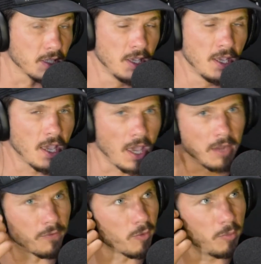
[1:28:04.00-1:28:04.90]
mm.
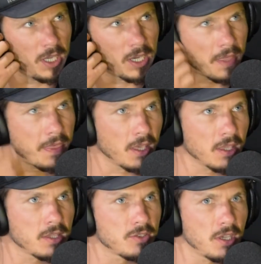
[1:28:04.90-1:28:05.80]
and for me i
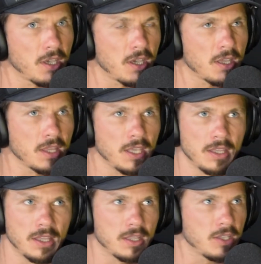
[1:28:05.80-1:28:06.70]
think uh, the,
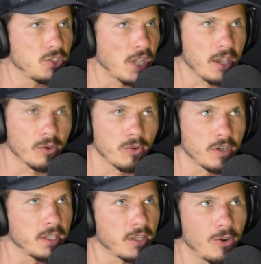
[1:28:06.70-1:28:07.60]
the the
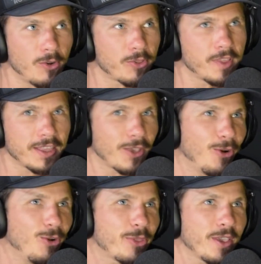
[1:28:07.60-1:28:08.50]
jaguar and the whole th- the
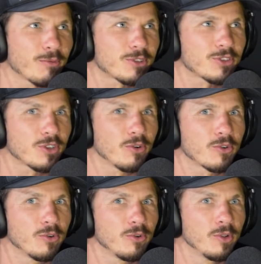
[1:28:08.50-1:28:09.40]
whole thing was so
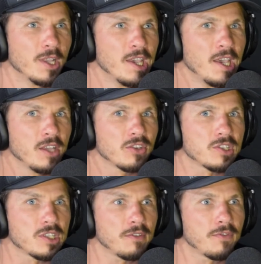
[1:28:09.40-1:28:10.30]
cool to
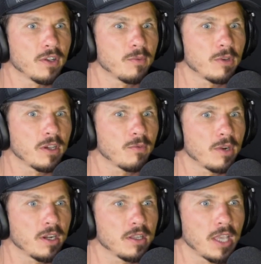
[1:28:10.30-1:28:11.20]
see film where,
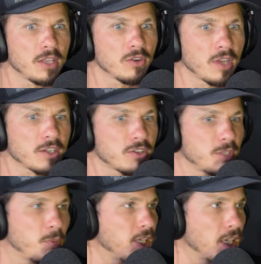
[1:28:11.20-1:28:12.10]
where they don't actually
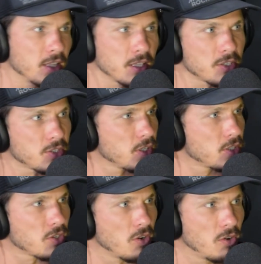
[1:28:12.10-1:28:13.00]
speak English. Mm.
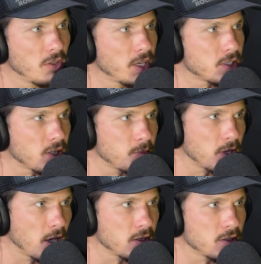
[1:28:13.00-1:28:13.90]
It's all like
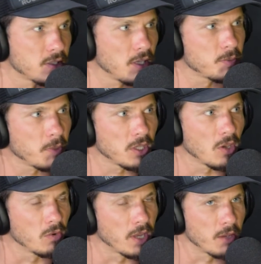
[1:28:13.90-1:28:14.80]
subtitles. They speak mm -hmm. their
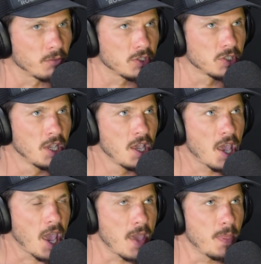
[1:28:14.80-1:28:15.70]
mm-hmm. own language, mm
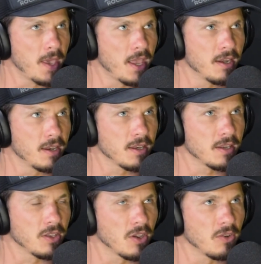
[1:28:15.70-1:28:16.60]
-hmm. and then
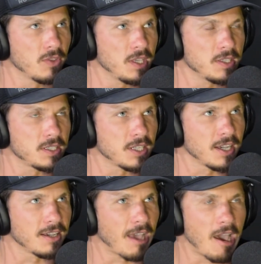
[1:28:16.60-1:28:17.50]
you know these
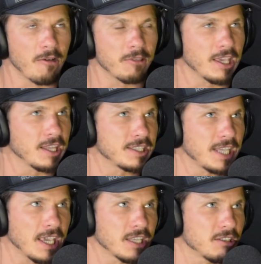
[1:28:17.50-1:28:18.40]
uh, how they had
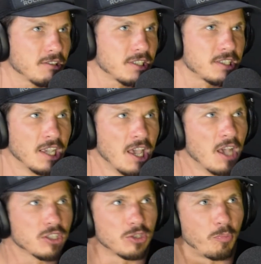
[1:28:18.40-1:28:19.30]
taken to this
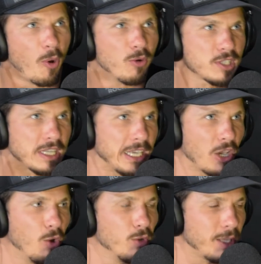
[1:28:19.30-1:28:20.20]
supposedly
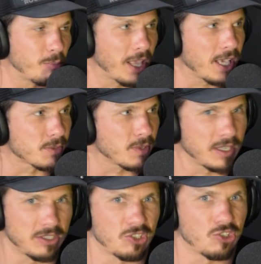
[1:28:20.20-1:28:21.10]
holy place where they're just